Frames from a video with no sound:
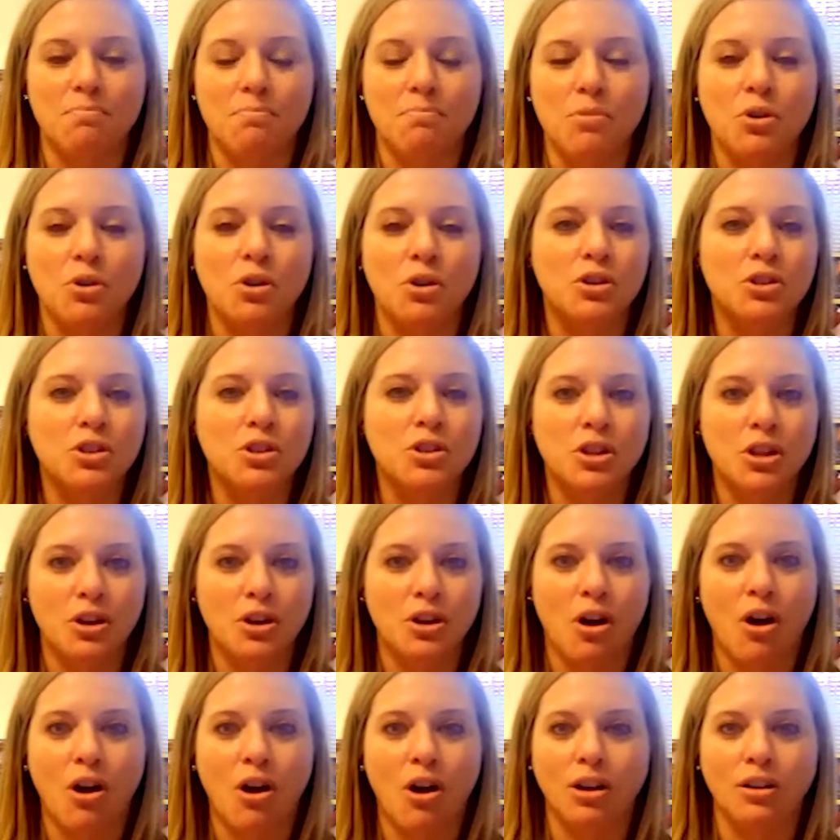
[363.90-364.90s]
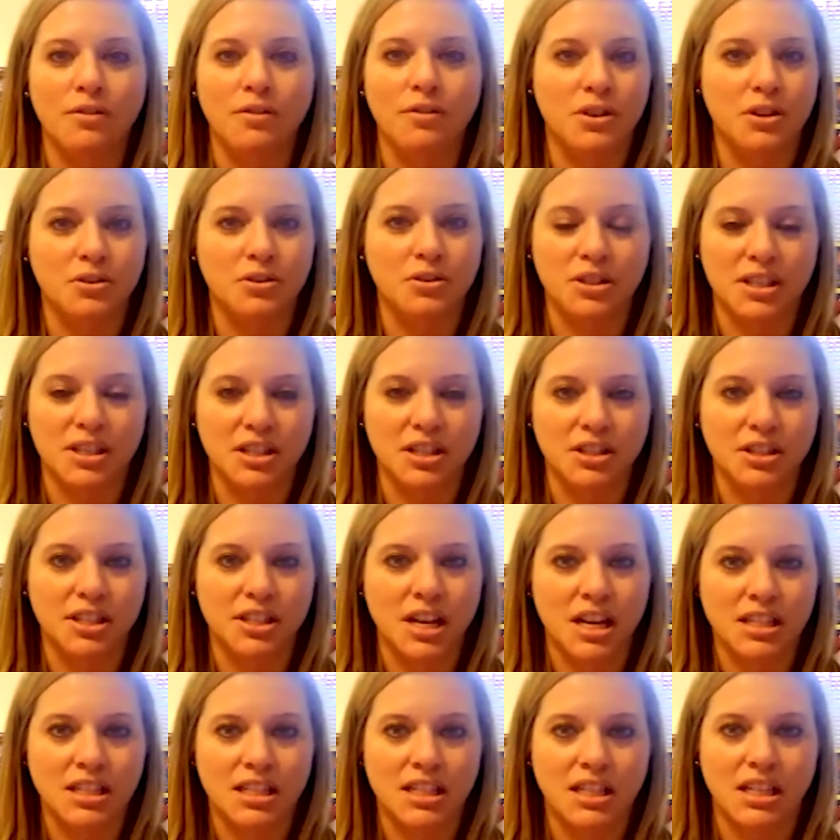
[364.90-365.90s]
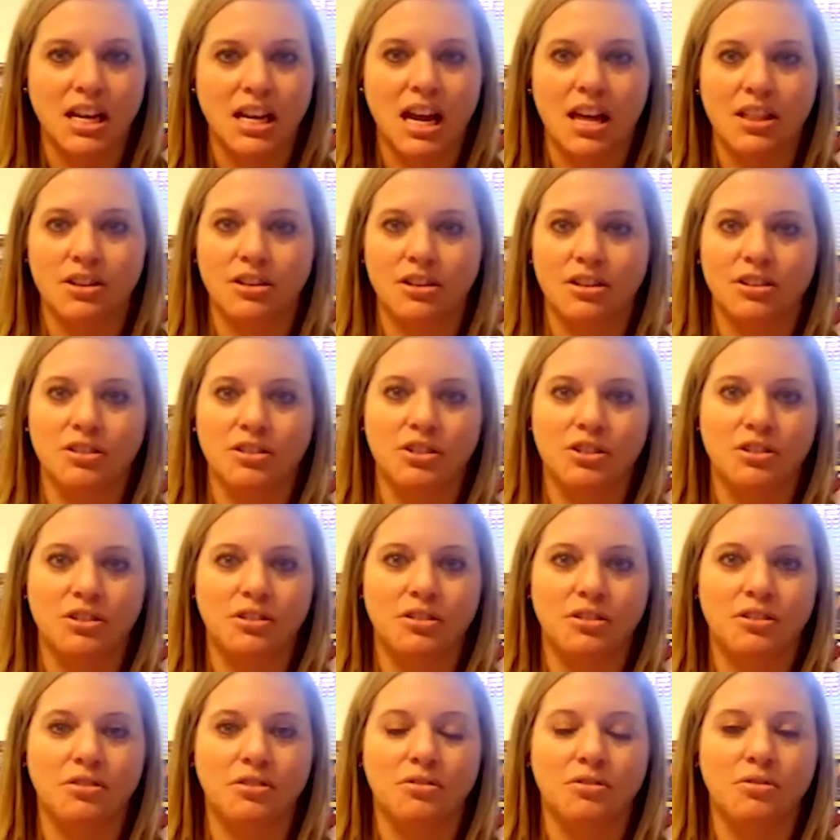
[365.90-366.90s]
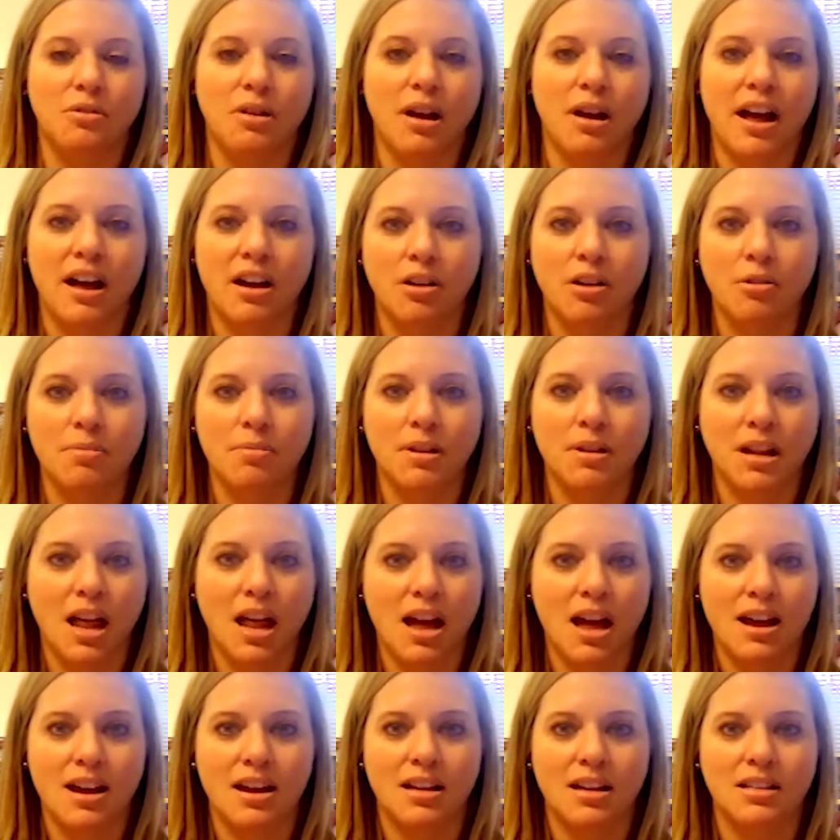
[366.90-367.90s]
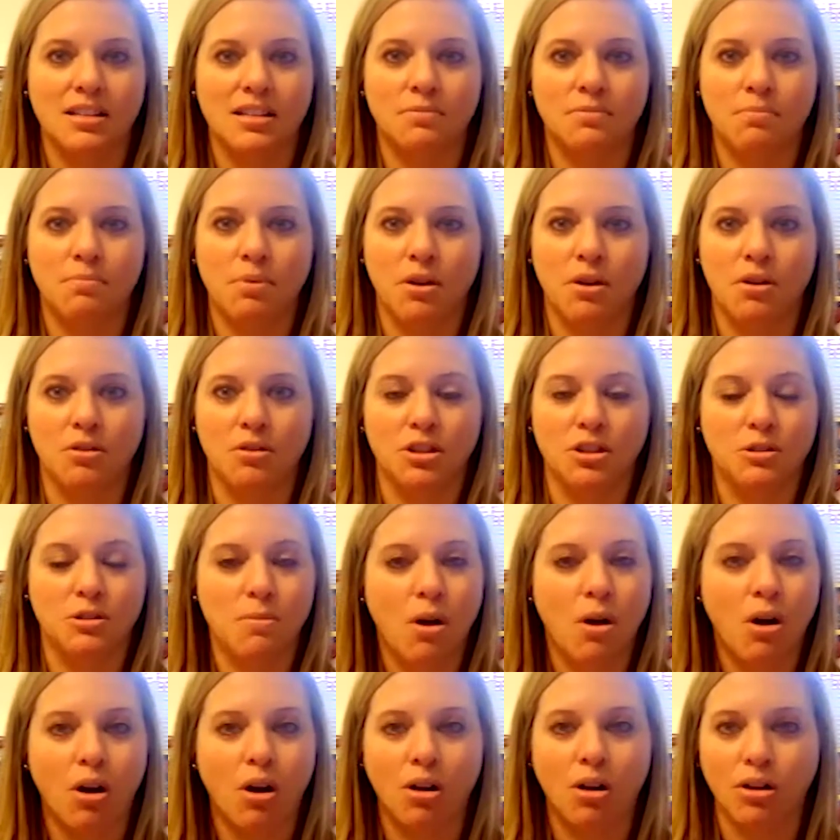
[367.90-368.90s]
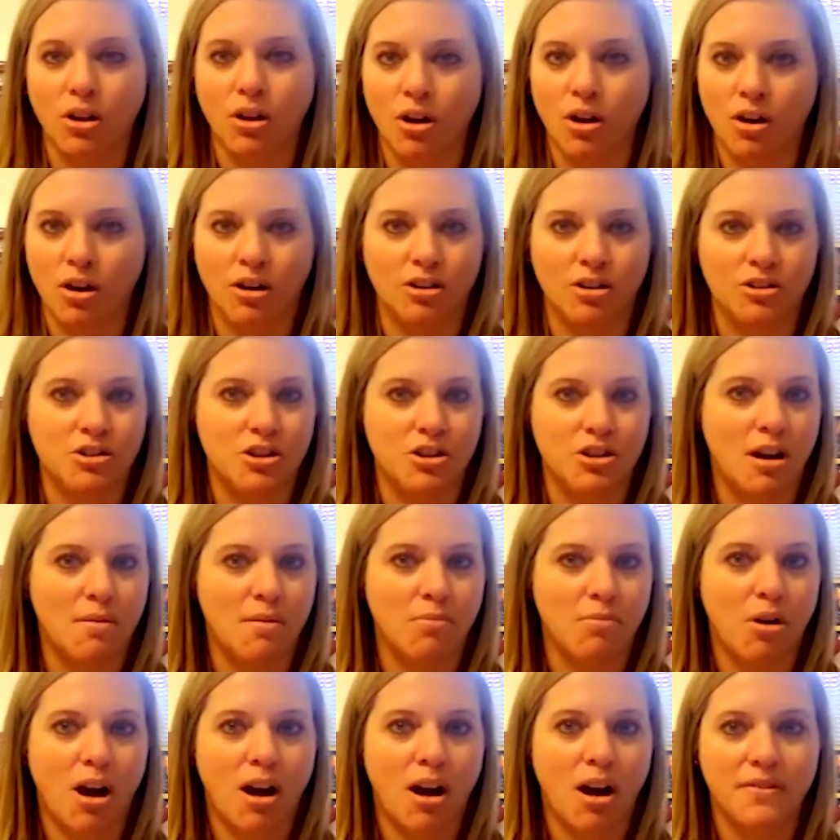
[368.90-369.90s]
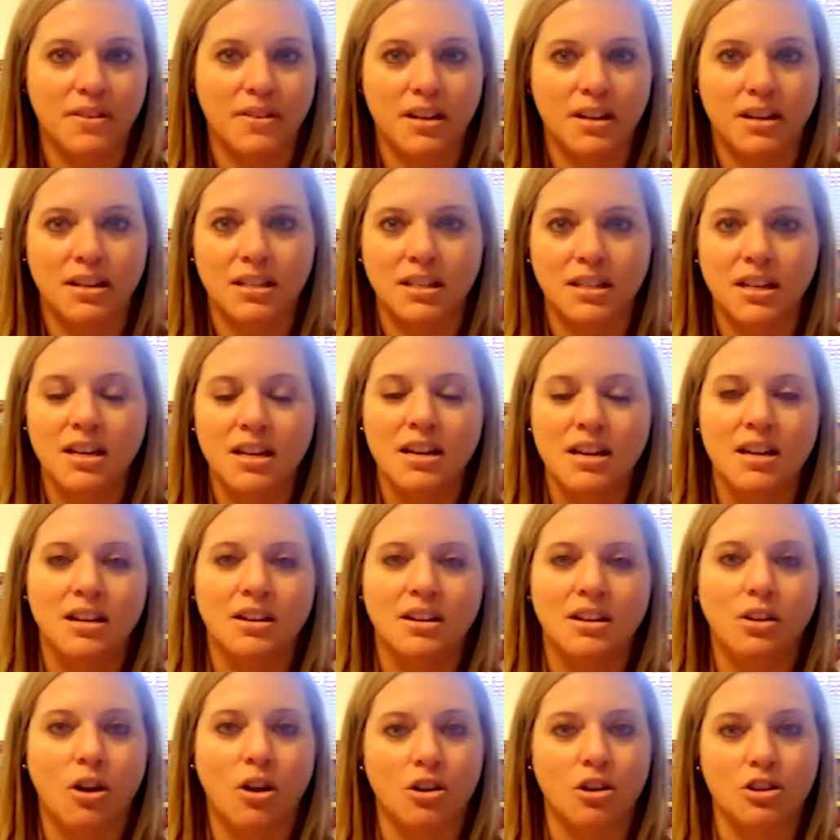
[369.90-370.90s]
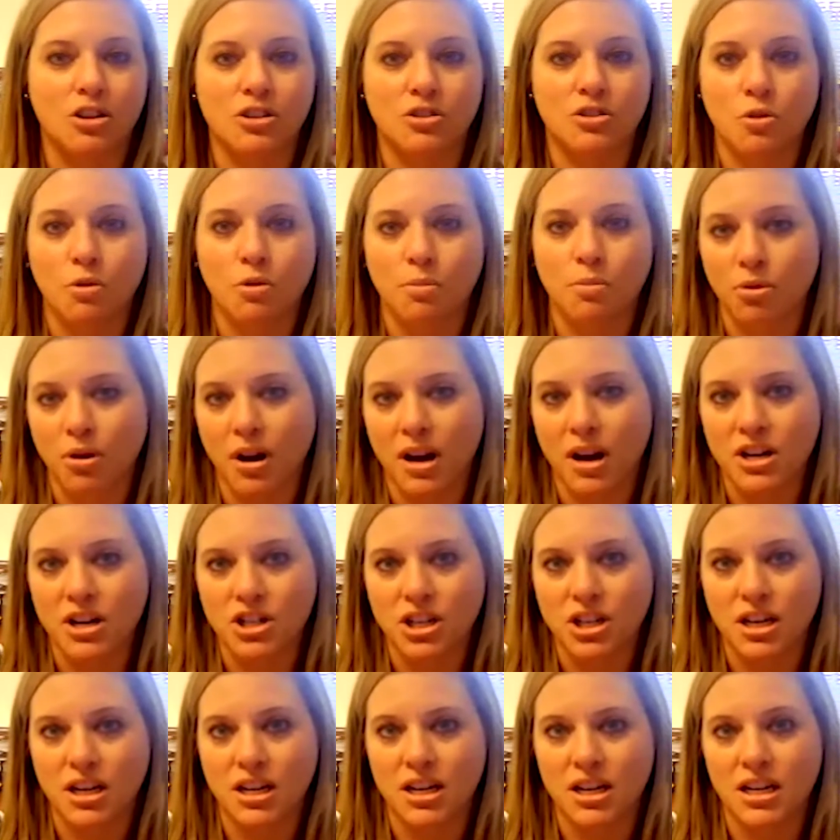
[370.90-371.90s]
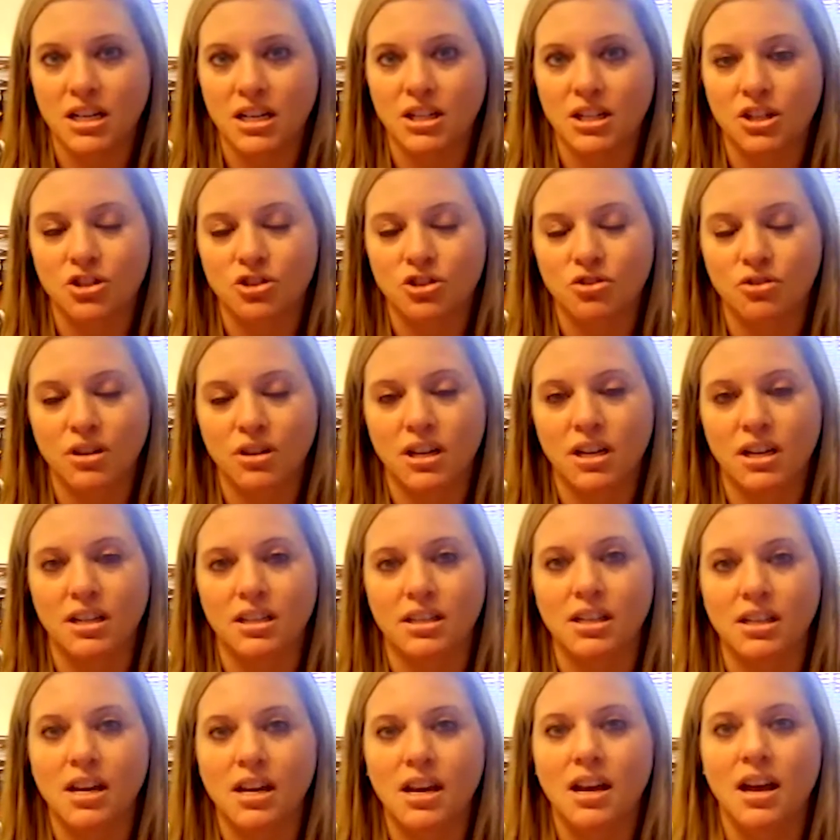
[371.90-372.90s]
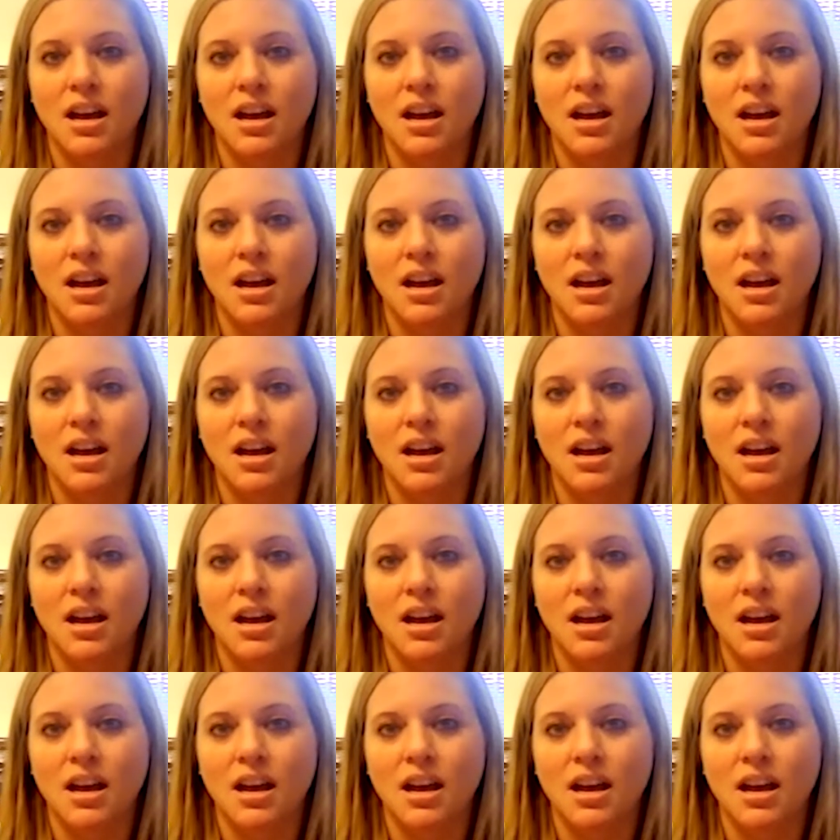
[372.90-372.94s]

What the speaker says: merge all of those skill sets together to help clients, both small, large, nonprofit, large corporation, industries,